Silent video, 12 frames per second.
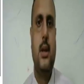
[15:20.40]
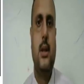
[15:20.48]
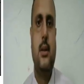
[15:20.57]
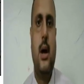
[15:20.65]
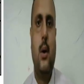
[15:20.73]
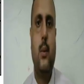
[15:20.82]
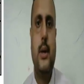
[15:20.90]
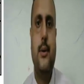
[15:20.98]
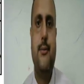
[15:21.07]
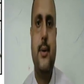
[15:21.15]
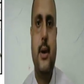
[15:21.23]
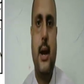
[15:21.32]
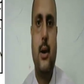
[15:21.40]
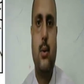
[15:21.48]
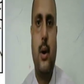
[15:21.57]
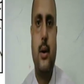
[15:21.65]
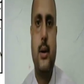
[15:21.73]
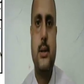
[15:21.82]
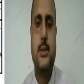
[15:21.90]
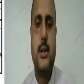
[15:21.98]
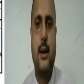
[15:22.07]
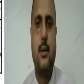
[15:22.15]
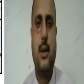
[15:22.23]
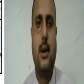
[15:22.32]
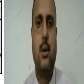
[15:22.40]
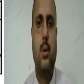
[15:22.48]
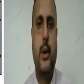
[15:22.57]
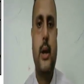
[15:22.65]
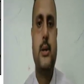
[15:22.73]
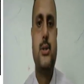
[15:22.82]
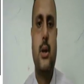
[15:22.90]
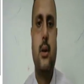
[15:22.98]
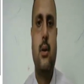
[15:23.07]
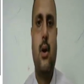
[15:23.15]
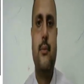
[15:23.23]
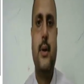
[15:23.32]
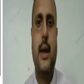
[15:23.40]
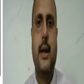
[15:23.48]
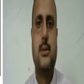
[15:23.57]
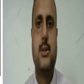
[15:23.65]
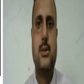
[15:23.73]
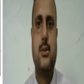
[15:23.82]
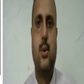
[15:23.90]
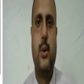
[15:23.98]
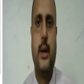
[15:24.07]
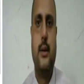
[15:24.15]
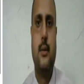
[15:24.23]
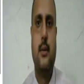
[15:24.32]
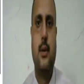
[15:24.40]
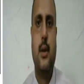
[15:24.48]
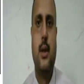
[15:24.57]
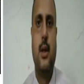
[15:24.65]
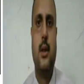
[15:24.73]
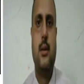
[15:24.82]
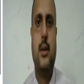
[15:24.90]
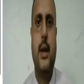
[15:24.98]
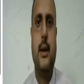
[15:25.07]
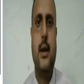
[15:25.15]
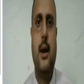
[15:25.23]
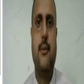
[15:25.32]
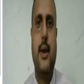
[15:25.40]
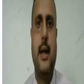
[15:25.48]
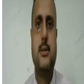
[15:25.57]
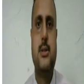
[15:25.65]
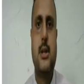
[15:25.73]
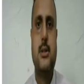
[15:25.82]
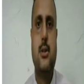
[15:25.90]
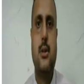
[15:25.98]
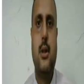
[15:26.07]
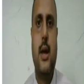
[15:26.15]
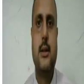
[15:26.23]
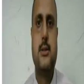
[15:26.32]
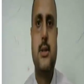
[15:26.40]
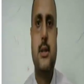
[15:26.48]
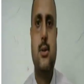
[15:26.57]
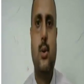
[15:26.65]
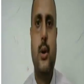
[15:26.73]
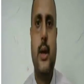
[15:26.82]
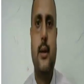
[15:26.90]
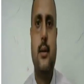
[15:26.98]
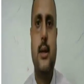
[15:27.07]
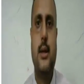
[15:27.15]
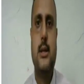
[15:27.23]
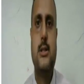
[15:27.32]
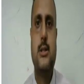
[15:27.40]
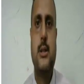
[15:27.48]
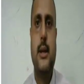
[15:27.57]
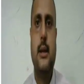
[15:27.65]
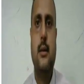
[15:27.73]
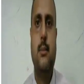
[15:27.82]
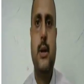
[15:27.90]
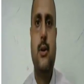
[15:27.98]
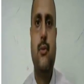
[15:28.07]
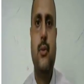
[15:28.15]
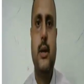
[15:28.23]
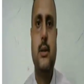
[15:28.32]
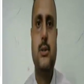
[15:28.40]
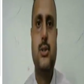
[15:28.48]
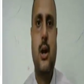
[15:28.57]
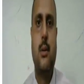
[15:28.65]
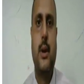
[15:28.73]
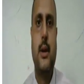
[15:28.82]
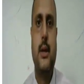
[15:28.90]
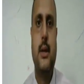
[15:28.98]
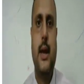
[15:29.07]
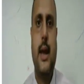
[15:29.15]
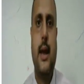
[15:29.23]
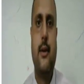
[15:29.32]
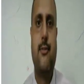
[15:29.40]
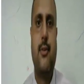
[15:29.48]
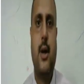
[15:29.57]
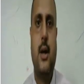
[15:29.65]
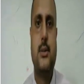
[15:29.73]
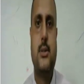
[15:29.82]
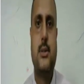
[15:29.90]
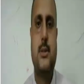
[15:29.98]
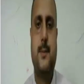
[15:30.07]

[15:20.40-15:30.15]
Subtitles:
Now if we try to understand the location of the Alsace-Lorraine, the area of Alsace-Lorraine is in between Germany and France.